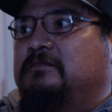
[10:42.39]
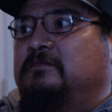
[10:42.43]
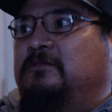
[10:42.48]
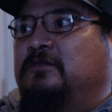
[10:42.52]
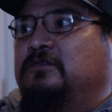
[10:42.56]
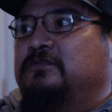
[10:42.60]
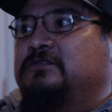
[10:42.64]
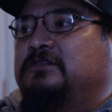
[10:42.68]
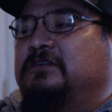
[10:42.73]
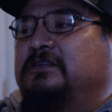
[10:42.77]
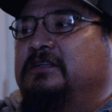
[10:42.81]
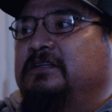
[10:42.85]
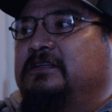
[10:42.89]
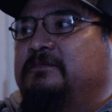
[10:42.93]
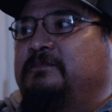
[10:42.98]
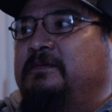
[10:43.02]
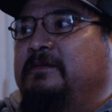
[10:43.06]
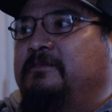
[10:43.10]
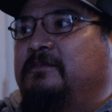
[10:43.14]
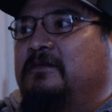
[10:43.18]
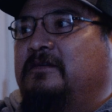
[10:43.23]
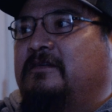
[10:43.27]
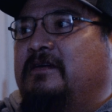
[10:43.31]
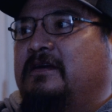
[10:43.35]
most of these
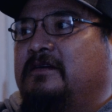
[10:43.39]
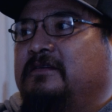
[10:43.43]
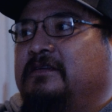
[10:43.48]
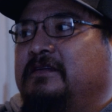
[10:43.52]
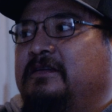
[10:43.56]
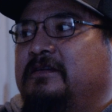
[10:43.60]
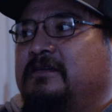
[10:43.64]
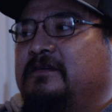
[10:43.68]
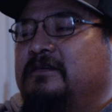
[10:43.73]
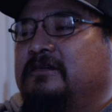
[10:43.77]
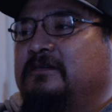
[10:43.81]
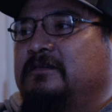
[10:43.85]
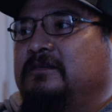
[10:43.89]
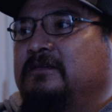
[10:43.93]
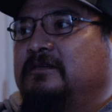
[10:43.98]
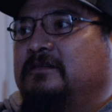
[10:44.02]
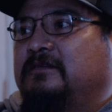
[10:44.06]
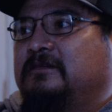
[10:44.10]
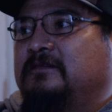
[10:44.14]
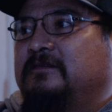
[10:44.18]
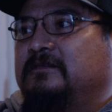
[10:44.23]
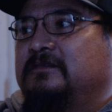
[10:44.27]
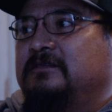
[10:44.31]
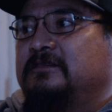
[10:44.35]
people around here
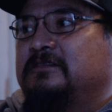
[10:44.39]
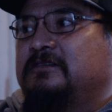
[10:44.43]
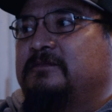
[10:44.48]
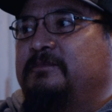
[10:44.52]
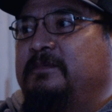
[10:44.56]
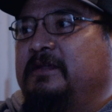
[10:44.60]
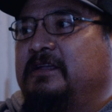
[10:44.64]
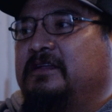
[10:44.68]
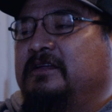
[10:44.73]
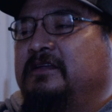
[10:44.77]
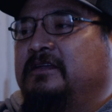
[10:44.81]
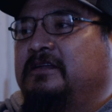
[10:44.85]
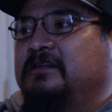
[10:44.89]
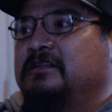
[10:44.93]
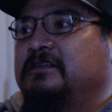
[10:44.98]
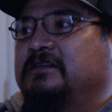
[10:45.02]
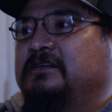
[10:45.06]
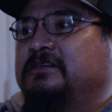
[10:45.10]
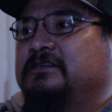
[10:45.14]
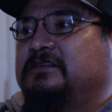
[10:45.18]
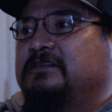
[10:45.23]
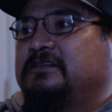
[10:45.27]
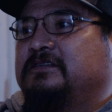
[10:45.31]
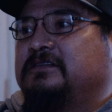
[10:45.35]
speak
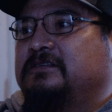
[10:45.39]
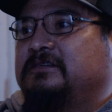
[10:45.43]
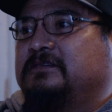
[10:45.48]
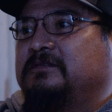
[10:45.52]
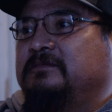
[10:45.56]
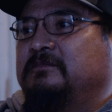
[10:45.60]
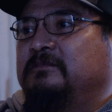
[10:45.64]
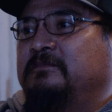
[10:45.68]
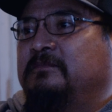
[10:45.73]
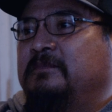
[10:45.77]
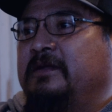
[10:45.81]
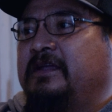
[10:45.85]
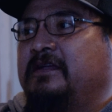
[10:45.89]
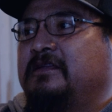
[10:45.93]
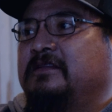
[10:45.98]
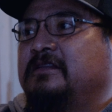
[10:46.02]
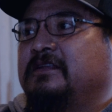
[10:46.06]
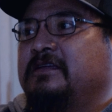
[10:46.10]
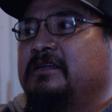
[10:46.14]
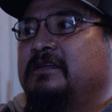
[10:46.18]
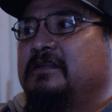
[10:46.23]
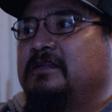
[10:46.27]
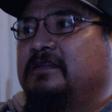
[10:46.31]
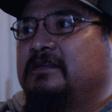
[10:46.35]
English
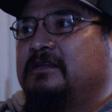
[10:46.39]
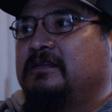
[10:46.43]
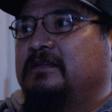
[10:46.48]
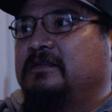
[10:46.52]
mainly.